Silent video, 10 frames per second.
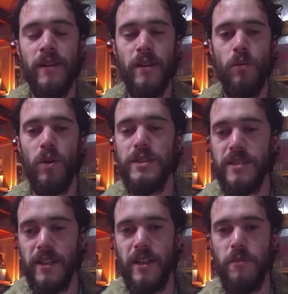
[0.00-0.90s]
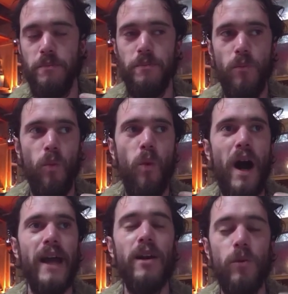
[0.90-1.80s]
what's the com-
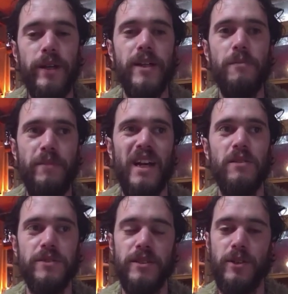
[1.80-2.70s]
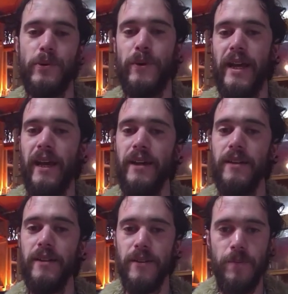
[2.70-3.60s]
why are we compelled to create?
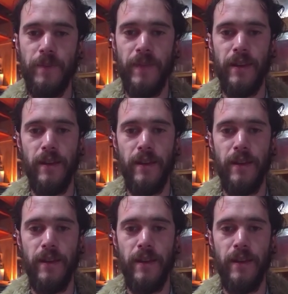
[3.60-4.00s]
Mm-hmm.